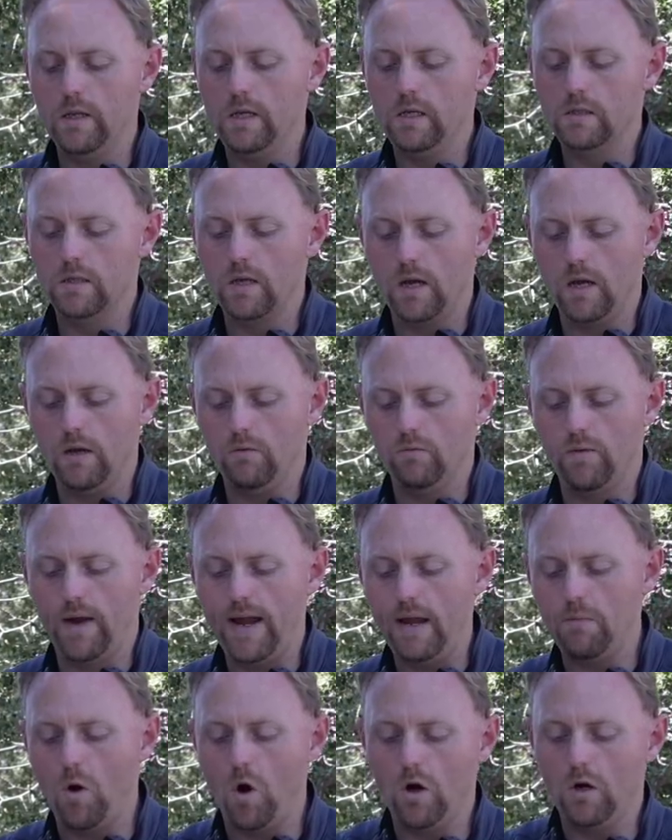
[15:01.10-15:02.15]
these
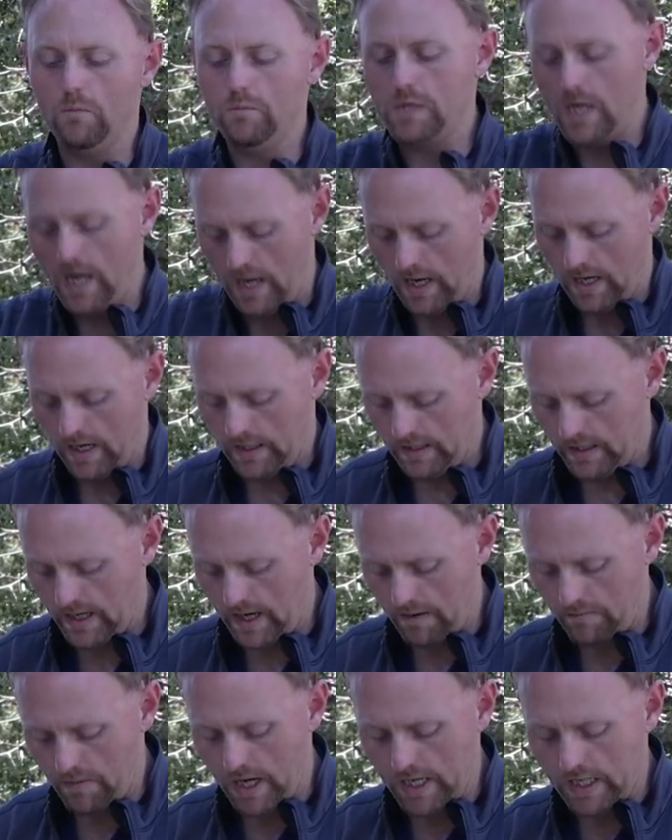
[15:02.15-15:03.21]
ram arms and
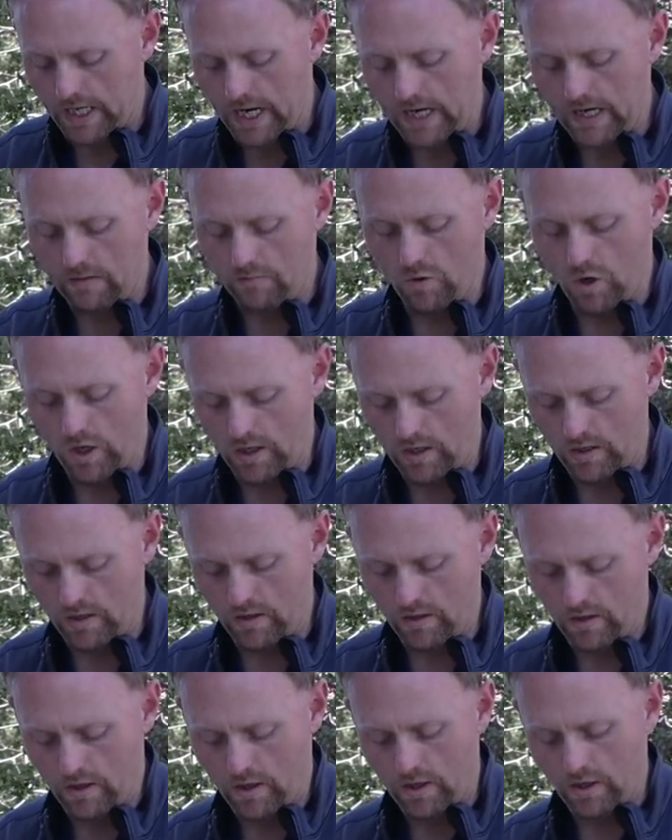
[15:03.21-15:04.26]
get my camera,
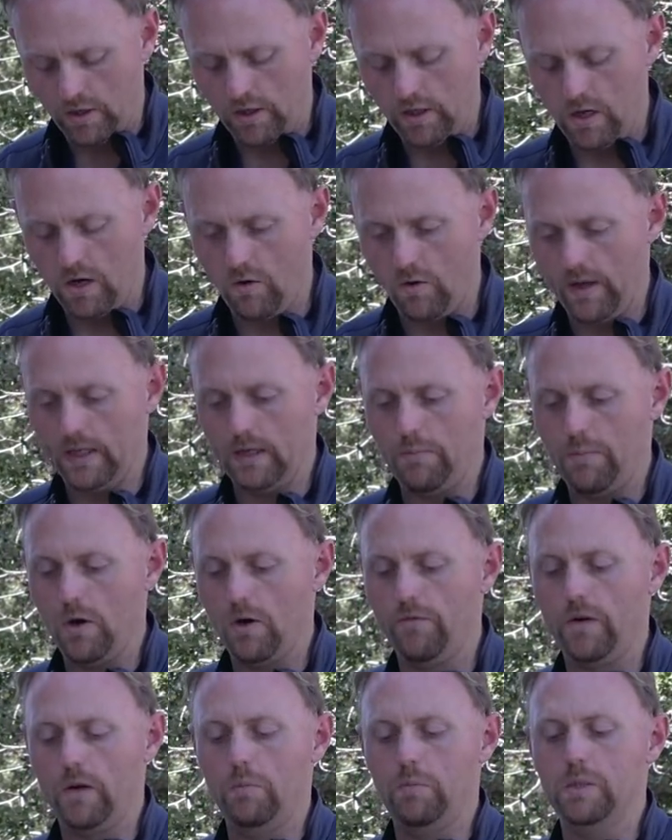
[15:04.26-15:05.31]
you know, in the
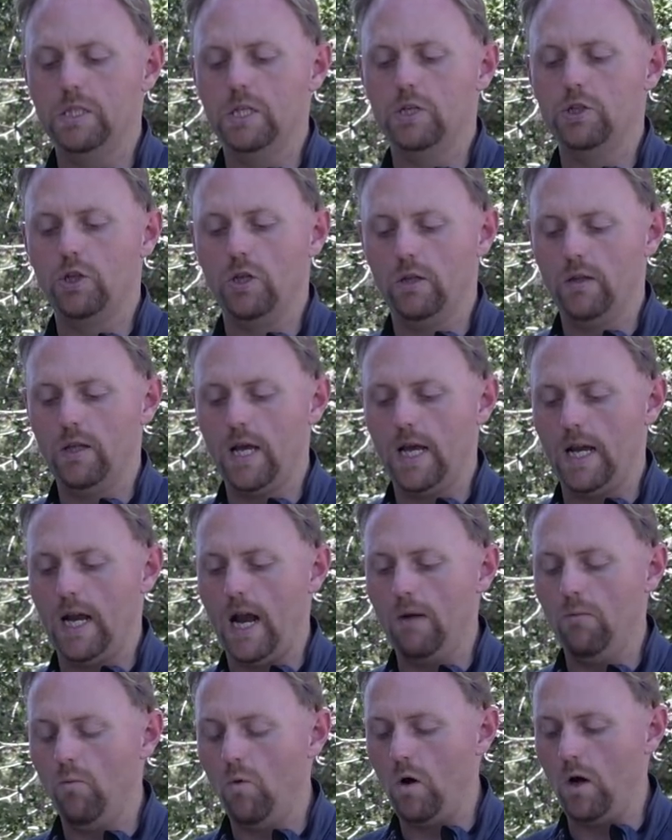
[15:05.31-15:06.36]
perfect position that
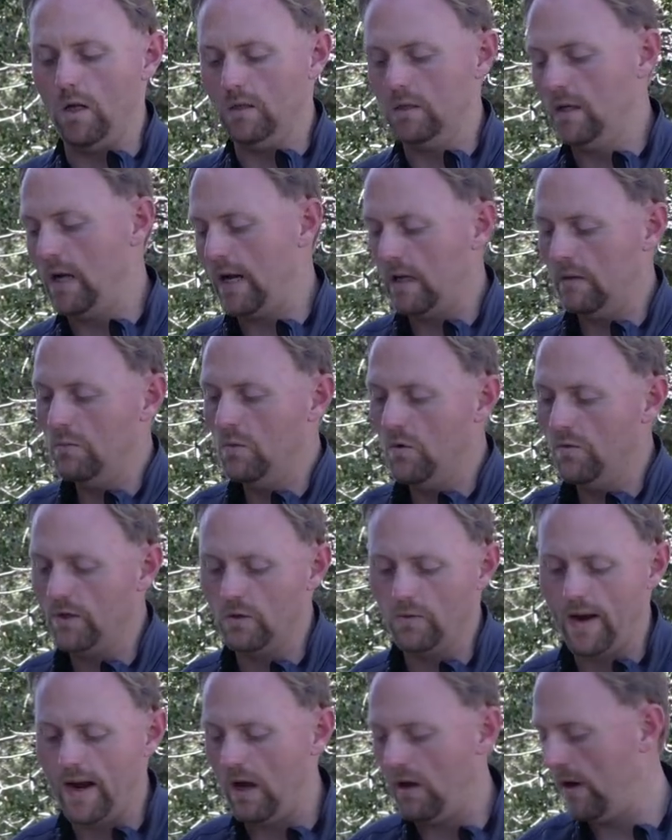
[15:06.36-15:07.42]
I want. And I can move it
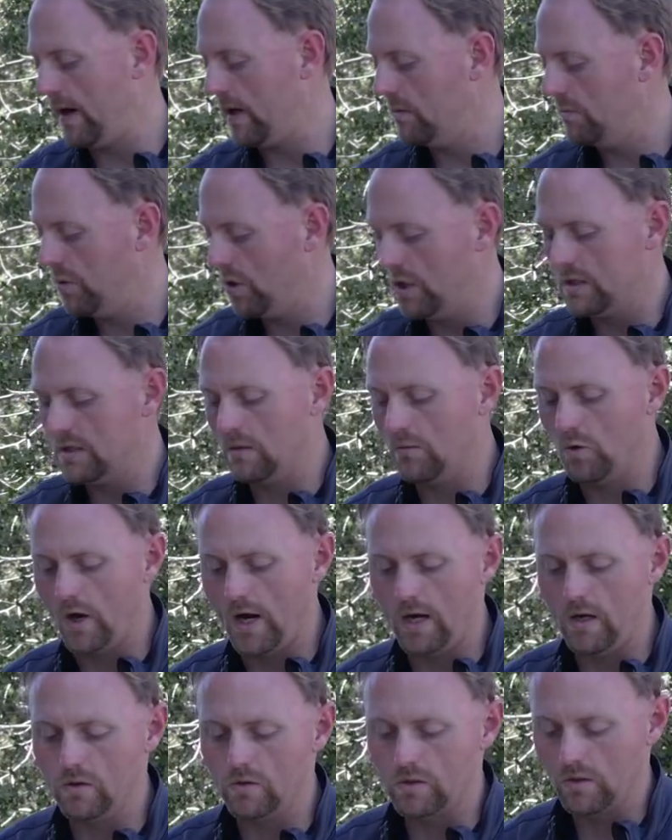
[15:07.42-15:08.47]
around, I can put it somewhere
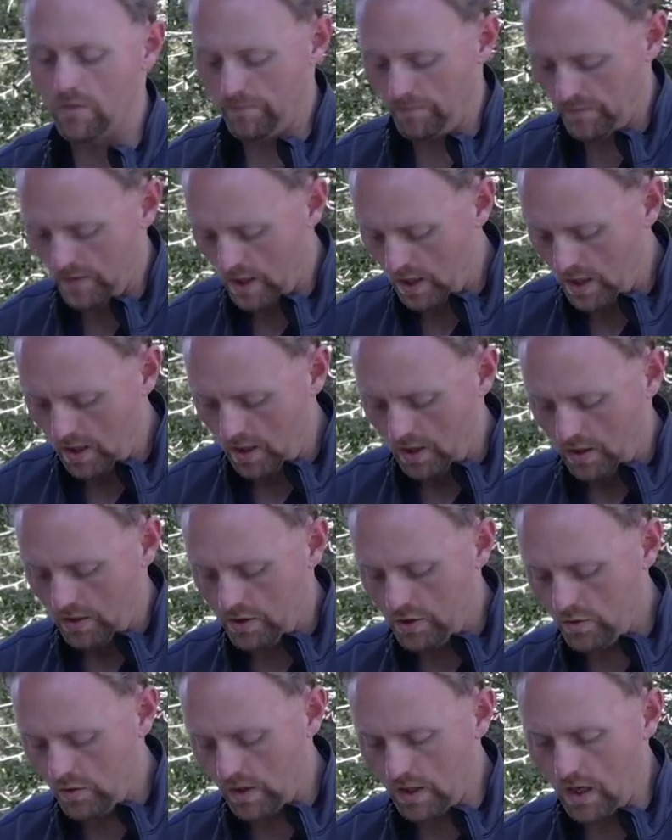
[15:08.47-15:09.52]
else.
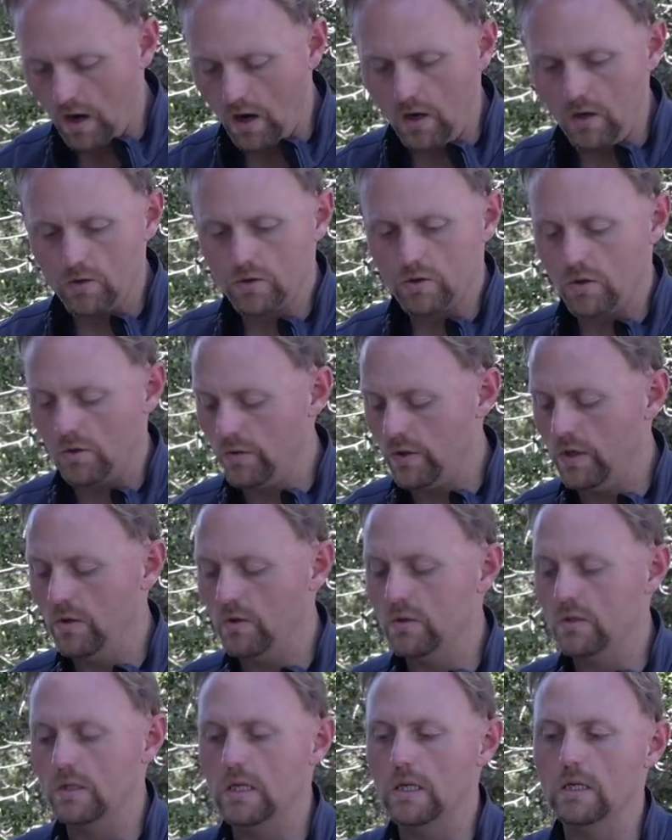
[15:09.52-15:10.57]
You can also
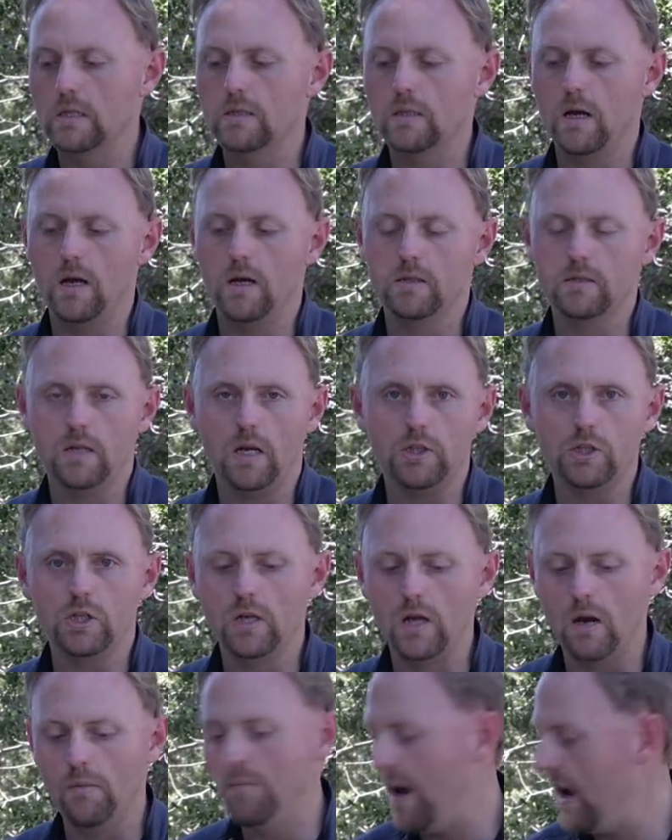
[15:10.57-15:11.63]
use these suction
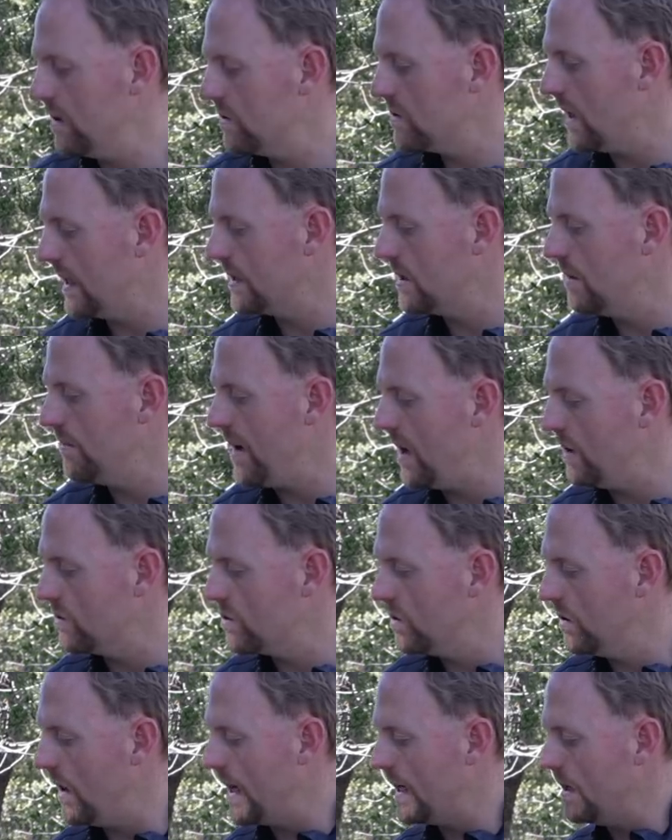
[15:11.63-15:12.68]
cup mounts like to mount
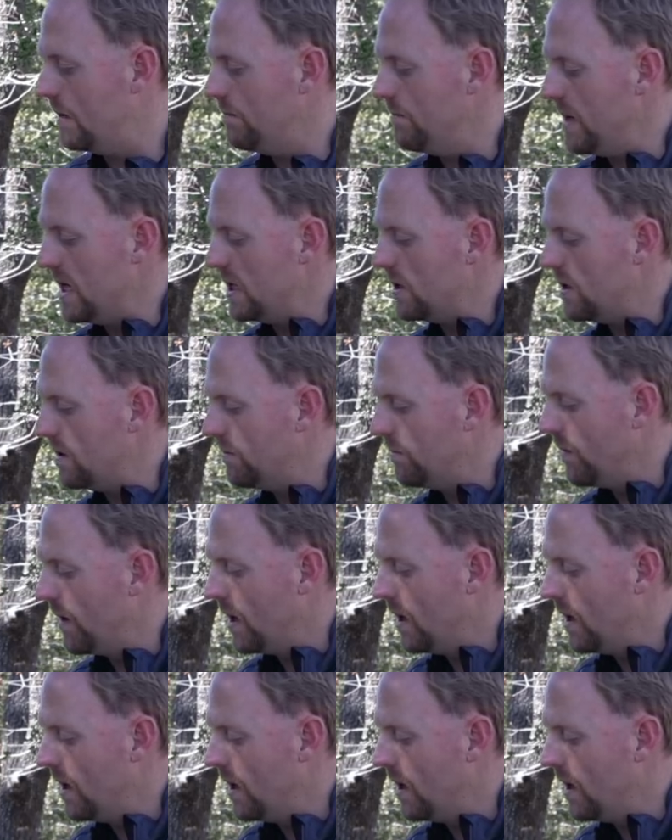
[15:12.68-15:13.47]
to like a mirror.